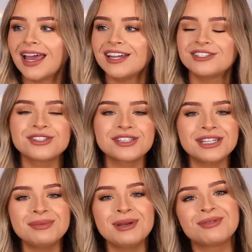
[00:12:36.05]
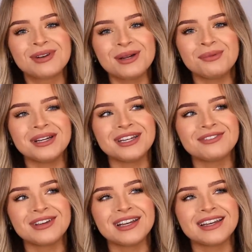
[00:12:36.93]
it's just going to be a really weird
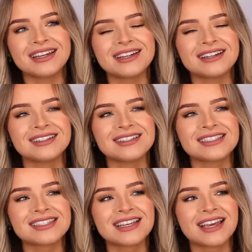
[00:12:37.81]
feeling because